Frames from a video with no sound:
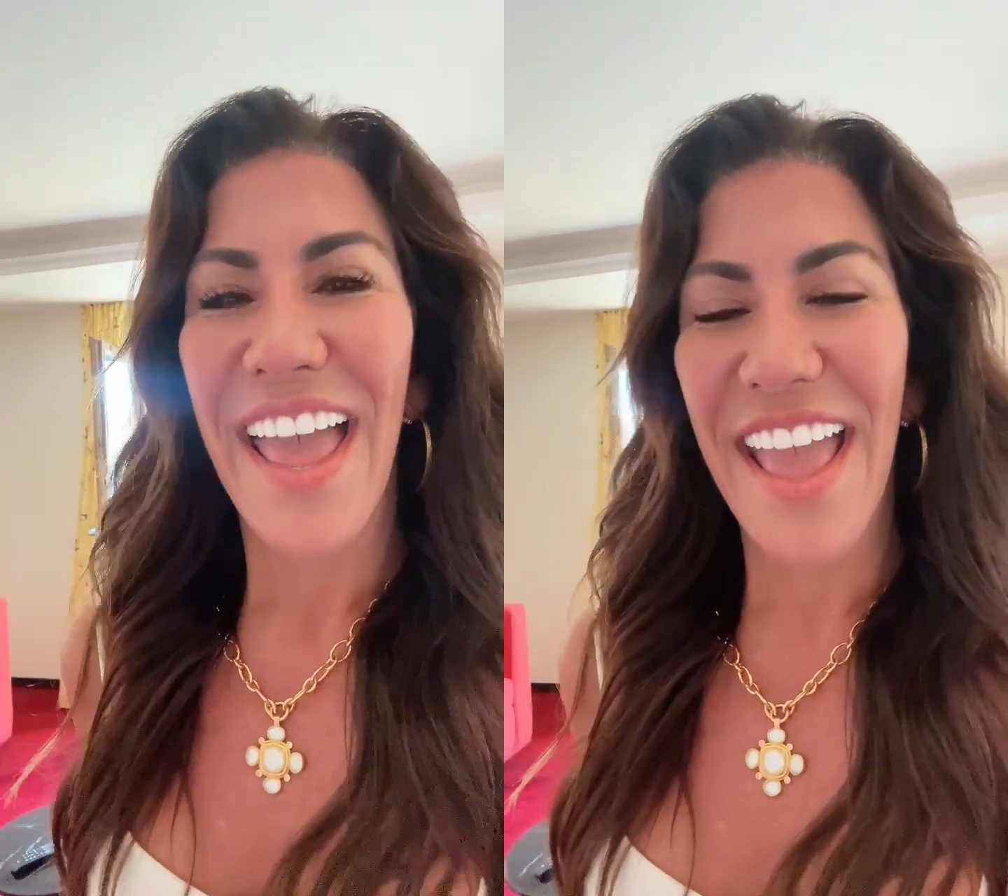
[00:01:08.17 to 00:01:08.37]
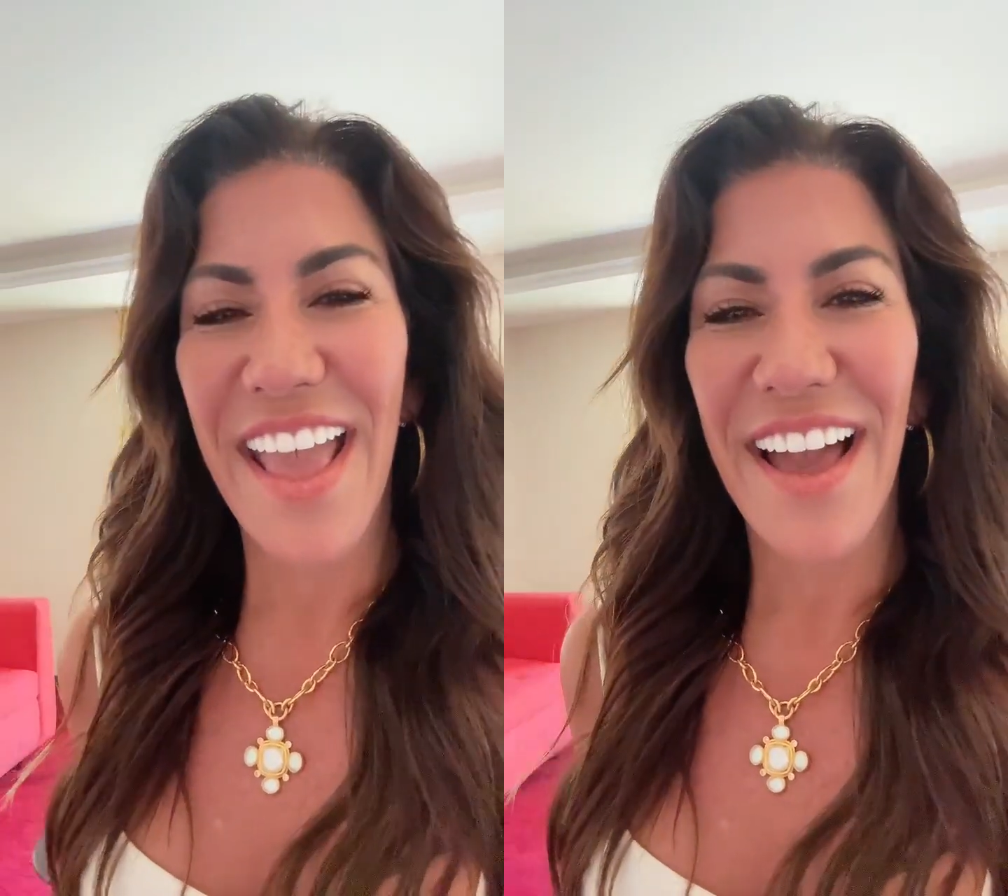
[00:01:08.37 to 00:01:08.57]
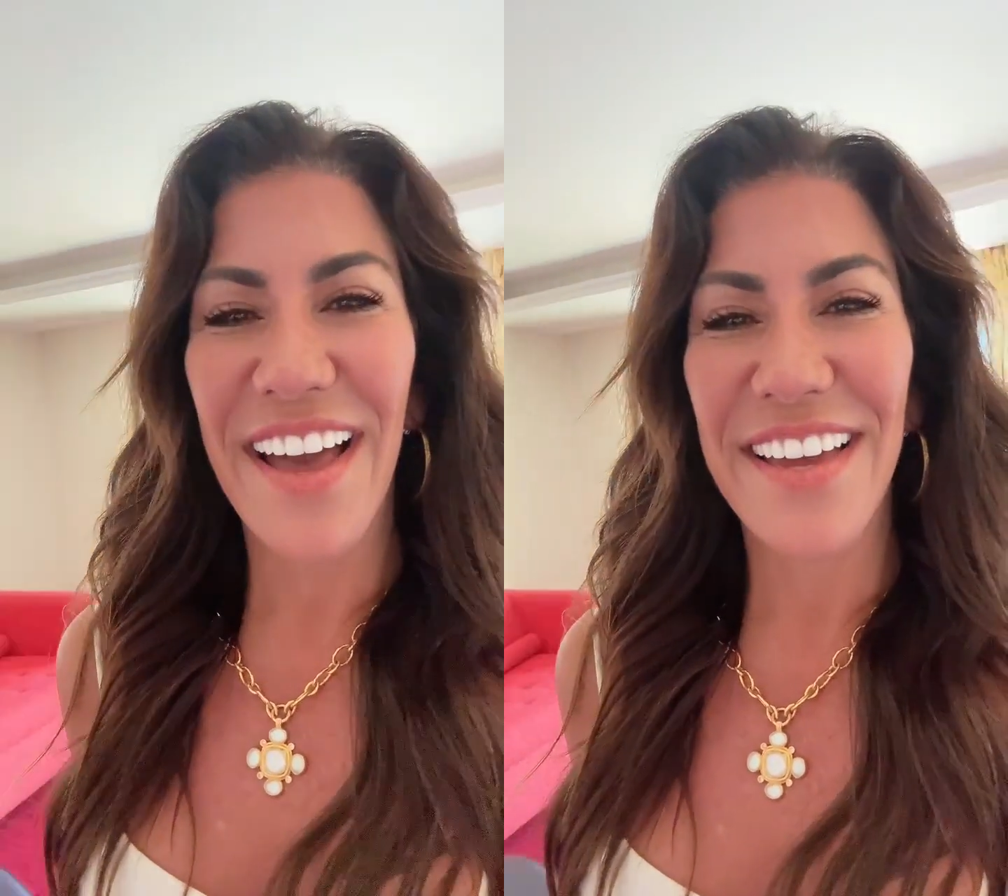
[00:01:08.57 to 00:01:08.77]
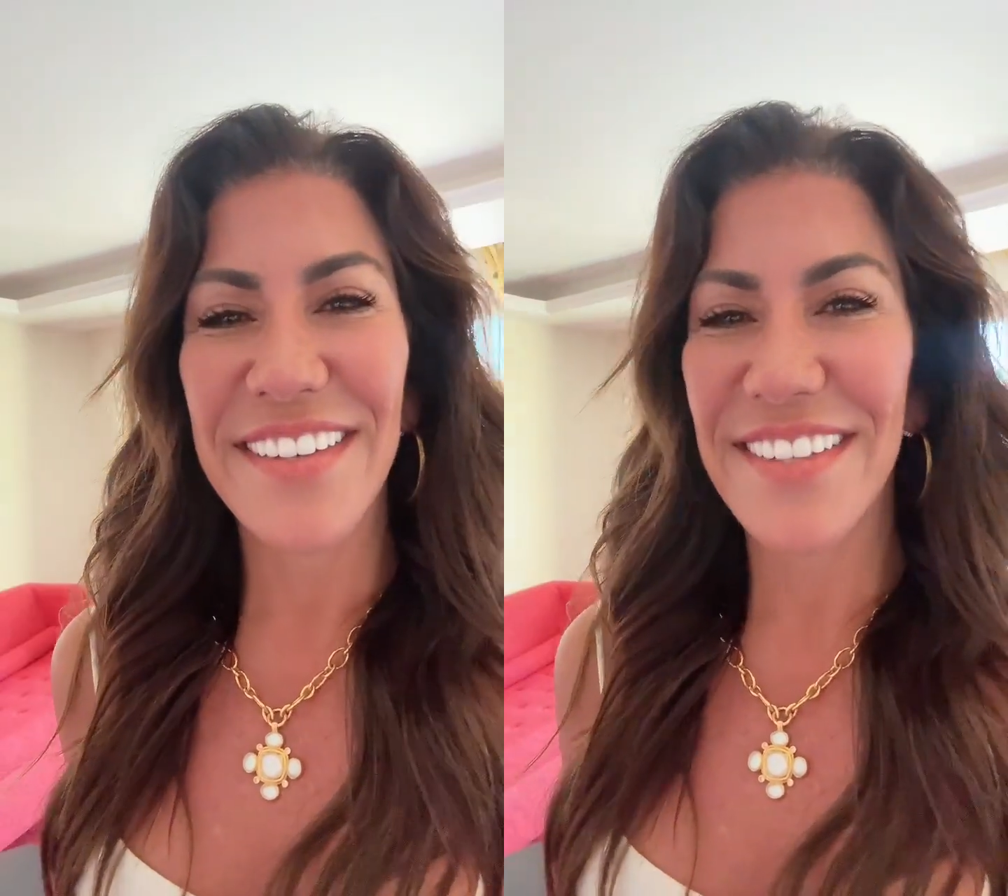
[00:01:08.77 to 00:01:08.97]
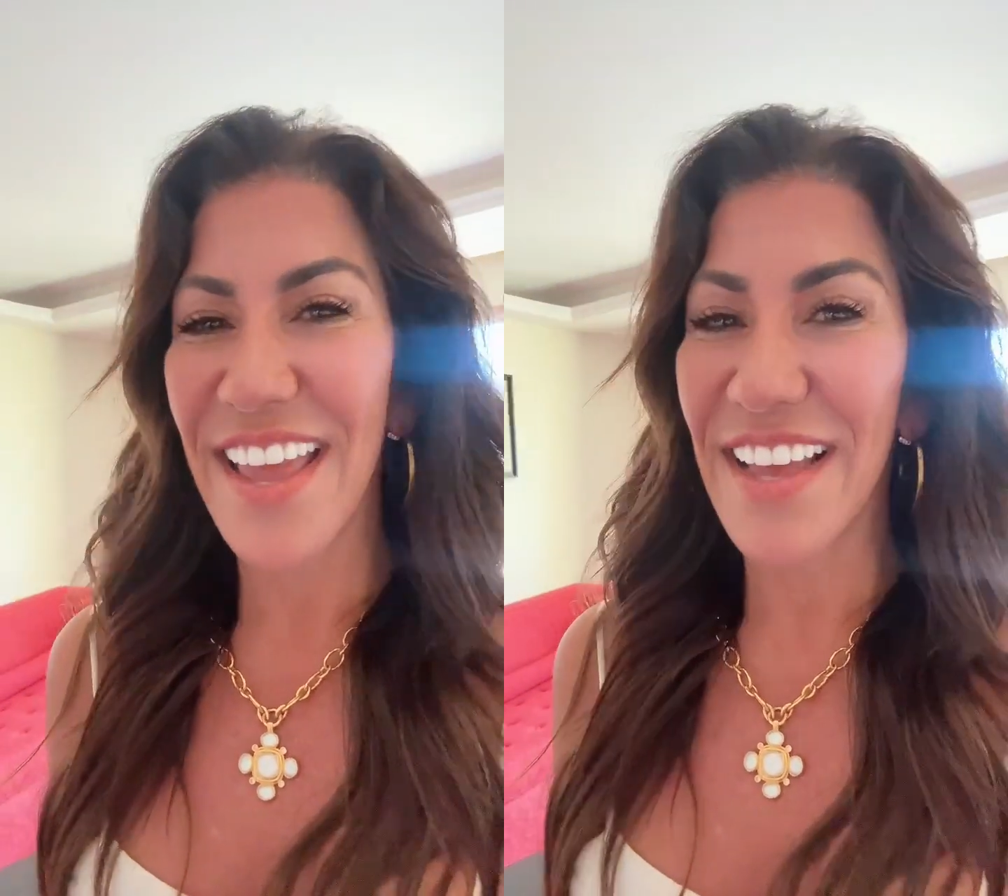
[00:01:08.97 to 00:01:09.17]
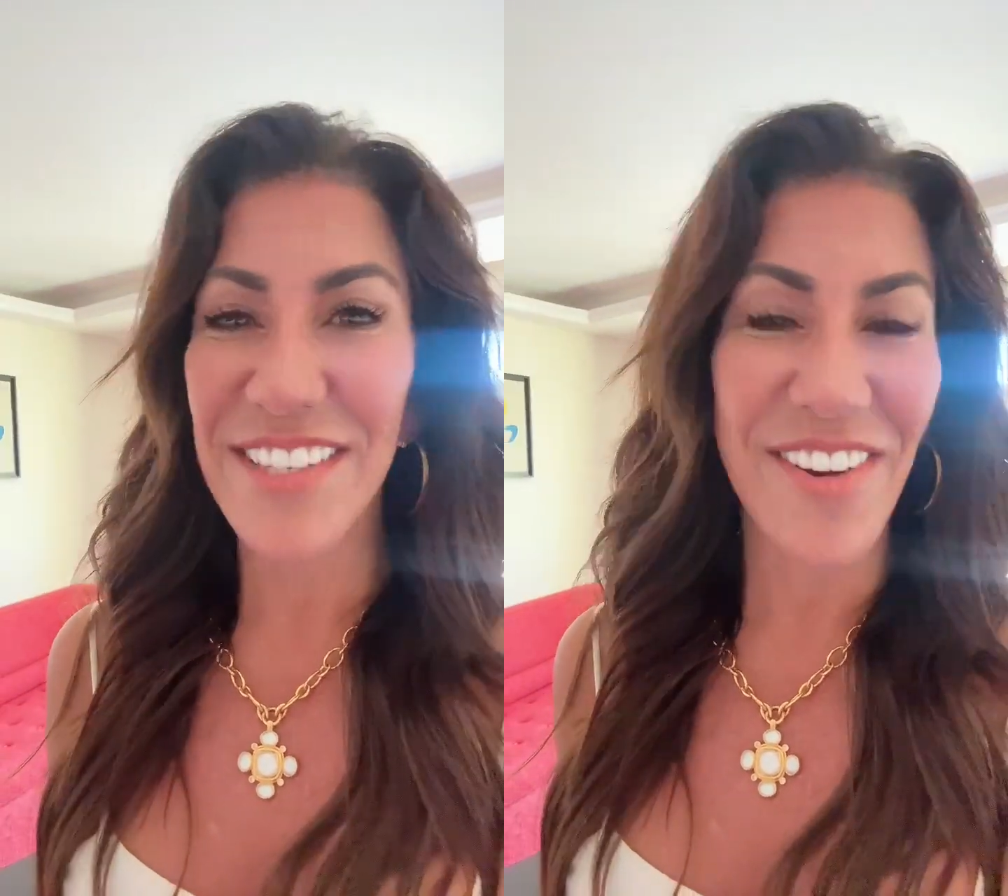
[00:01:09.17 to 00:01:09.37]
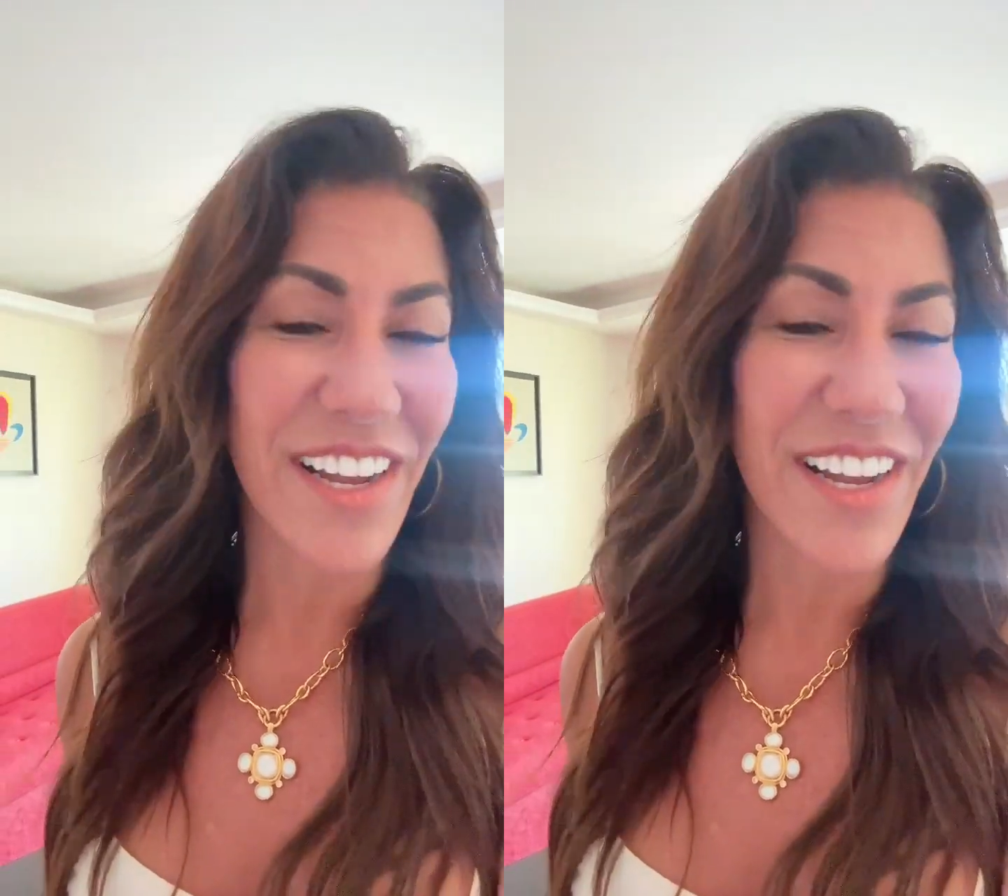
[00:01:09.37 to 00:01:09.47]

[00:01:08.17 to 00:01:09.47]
And the answer I